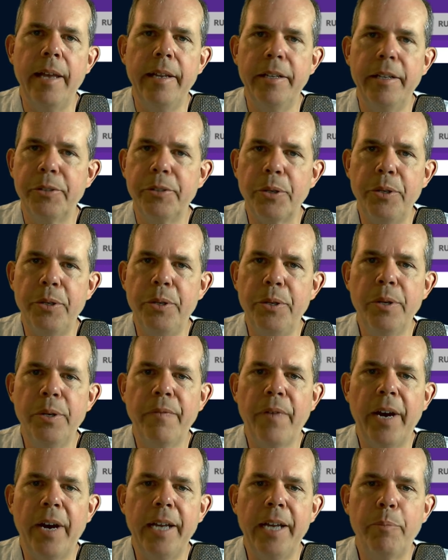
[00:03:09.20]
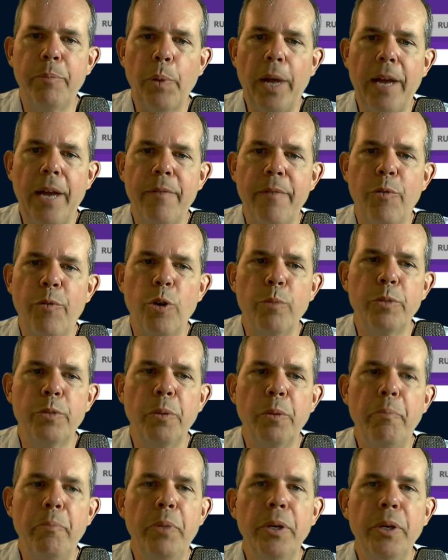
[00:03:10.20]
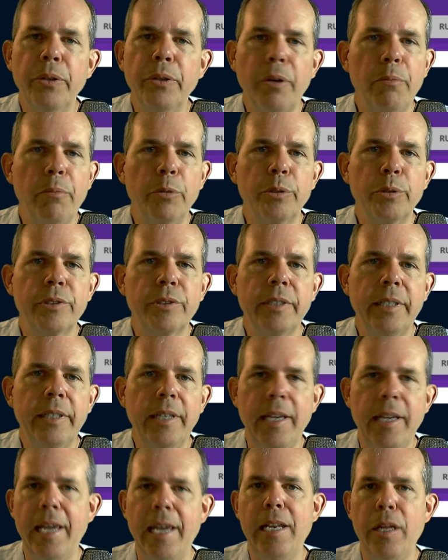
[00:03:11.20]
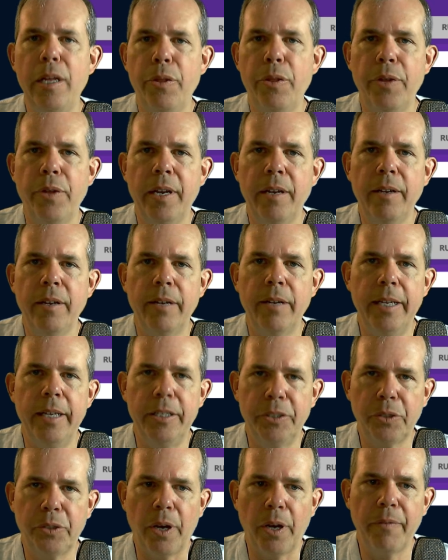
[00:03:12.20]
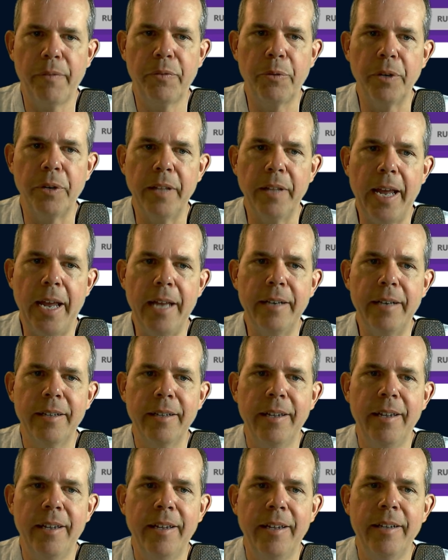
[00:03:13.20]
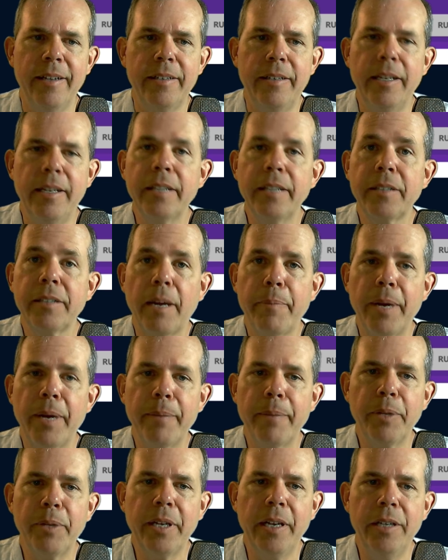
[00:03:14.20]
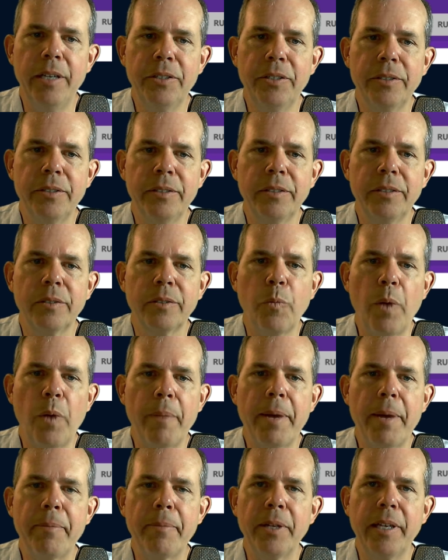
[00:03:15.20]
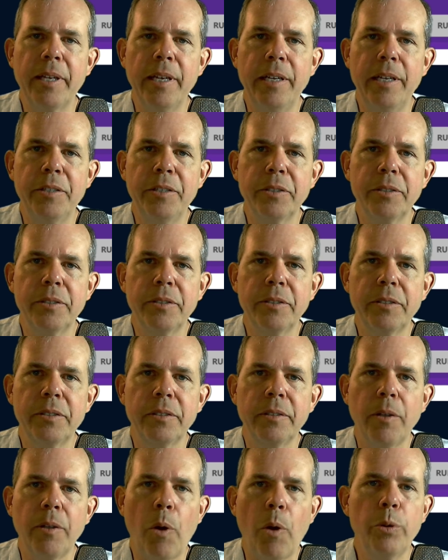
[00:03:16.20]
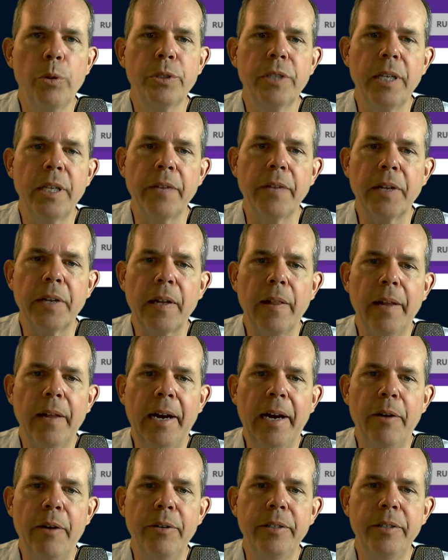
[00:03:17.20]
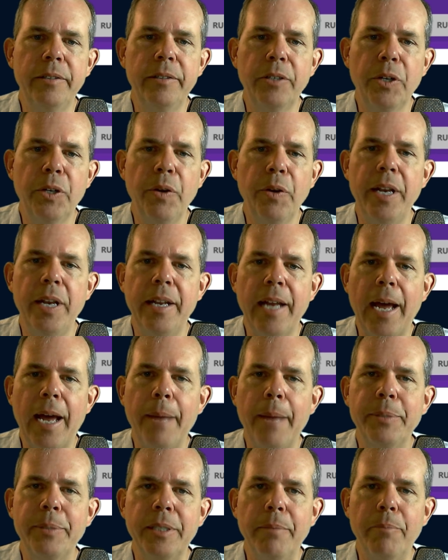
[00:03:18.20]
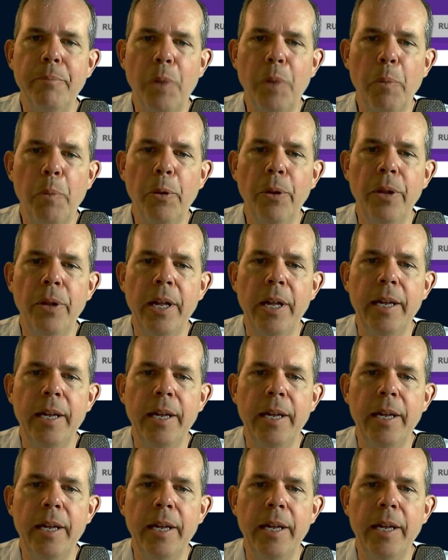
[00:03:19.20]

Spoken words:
is their unified platform to build almost anything in software land. Desktop applications, web applications, hosting on the cloud, creating apps in mobile,